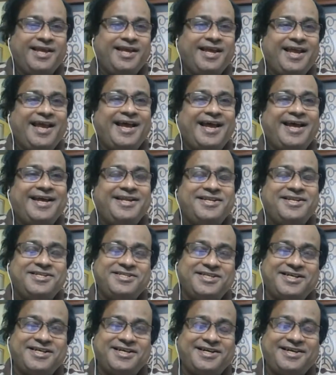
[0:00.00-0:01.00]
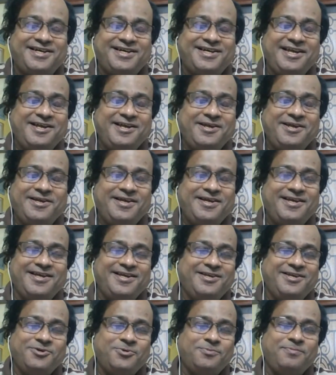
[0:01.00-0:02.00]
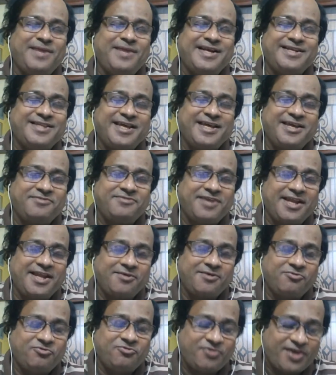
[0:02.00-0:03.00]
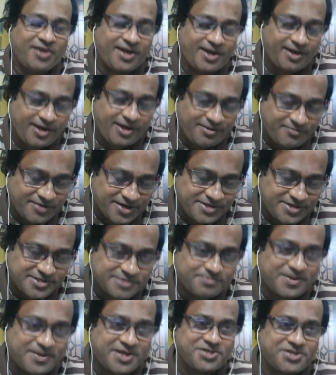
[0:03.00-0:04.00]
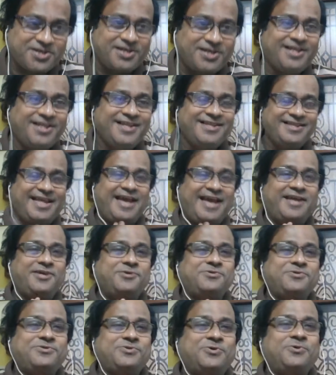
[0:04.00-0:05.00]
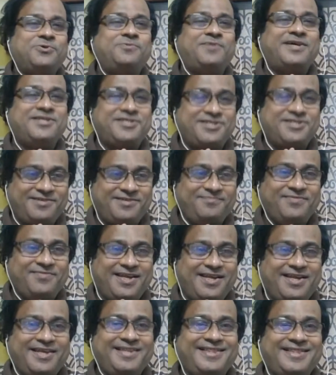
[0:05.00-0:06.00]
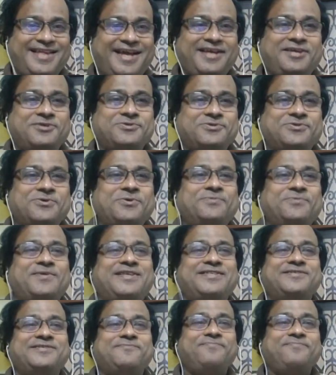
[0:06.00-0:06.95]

And you made the evening very, very special. Thank you so much. Thank you so much.